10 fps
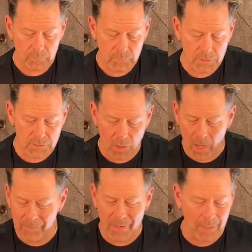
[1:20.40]
So
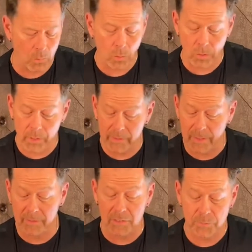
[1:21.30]
I'm not worried that
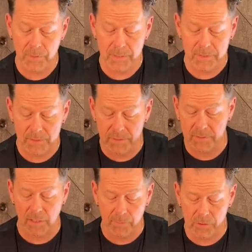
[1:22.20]
this piece is going
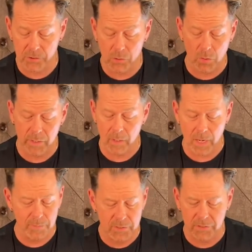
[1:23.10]
to be short here. I'm
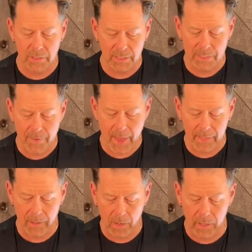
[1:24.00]
just going to keep adding
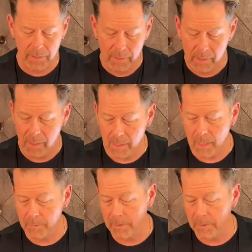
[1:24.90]
on. I'm going to